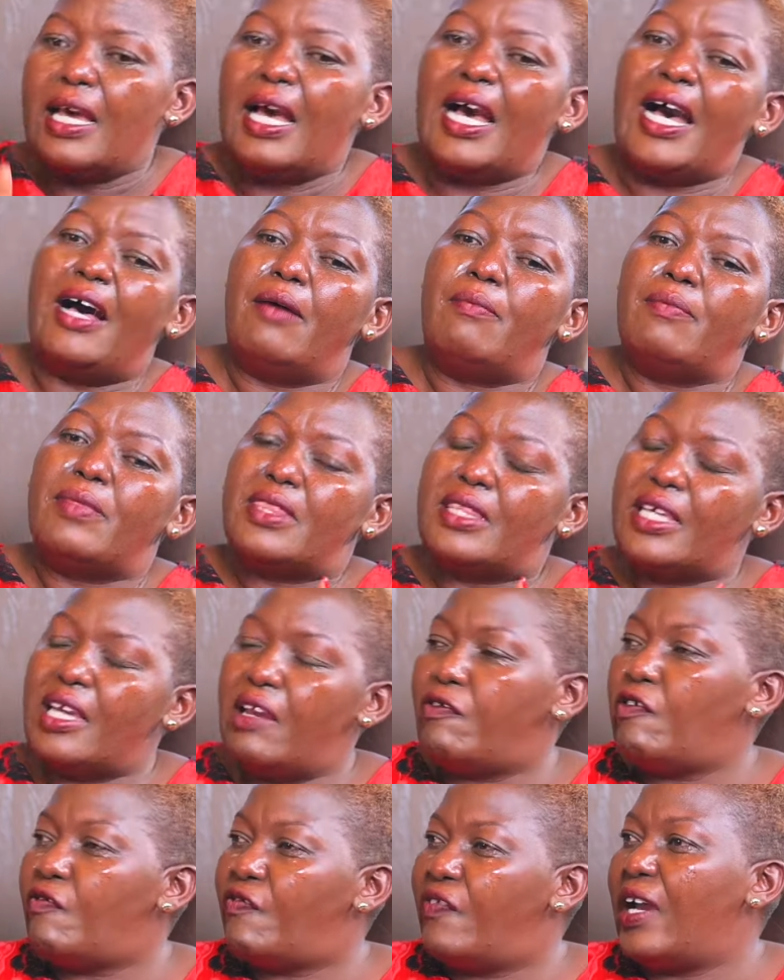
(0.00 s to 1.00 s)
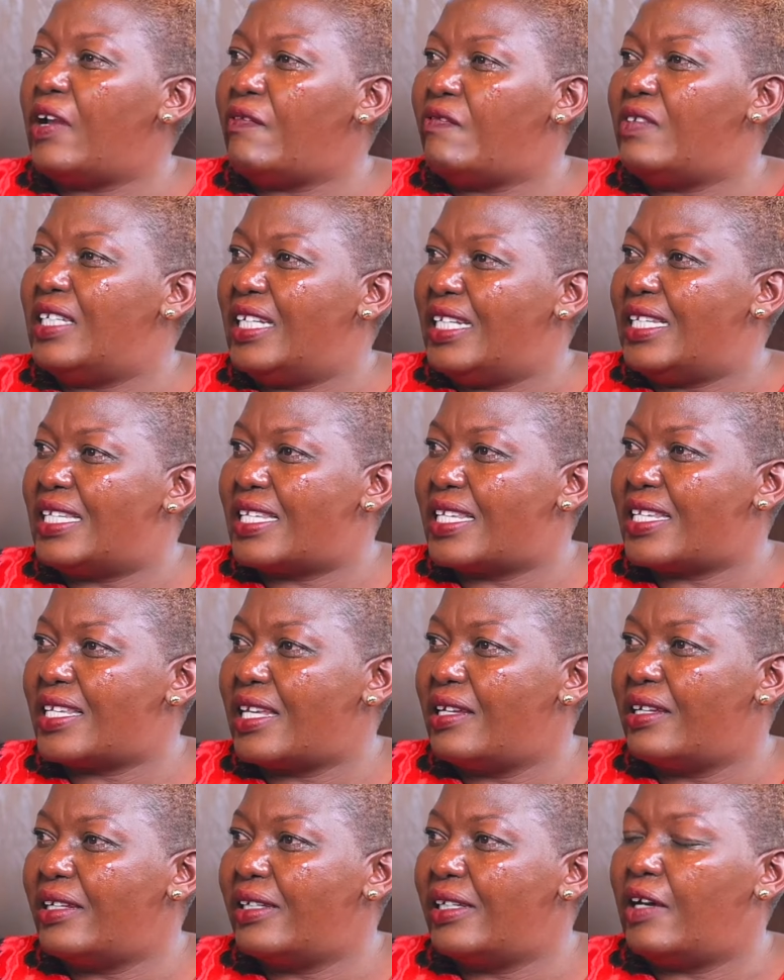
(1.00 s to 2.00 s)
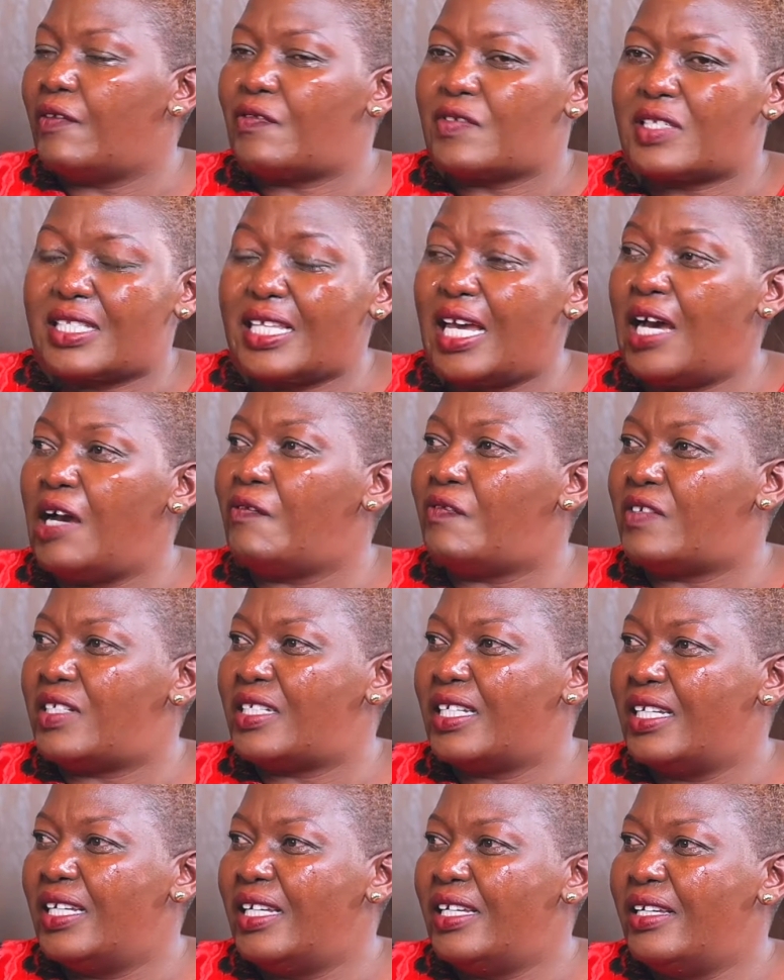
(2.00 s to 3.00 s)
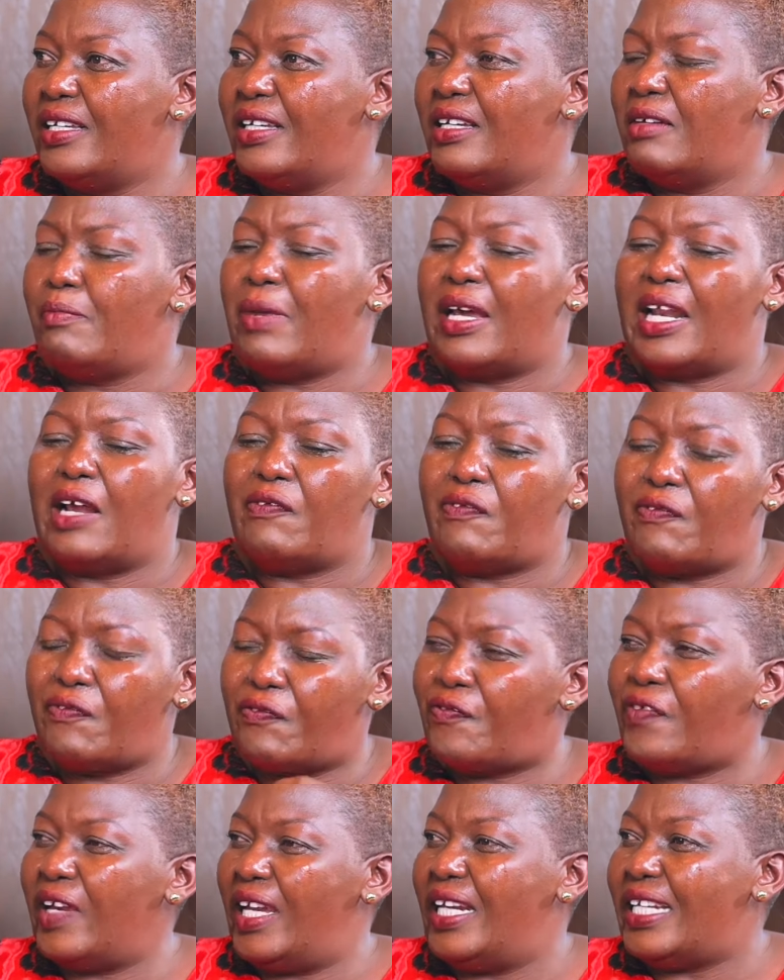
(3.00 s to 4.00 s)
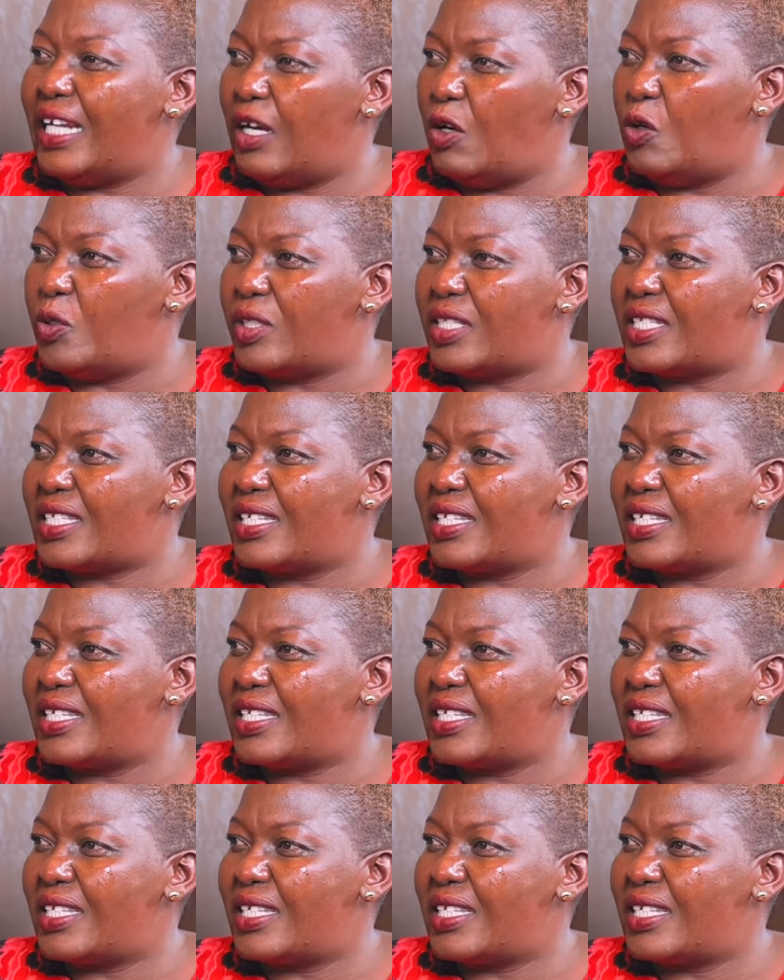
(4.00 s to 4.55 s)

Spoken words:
I'm there for 5 days. I've starved, but I've fed a lot.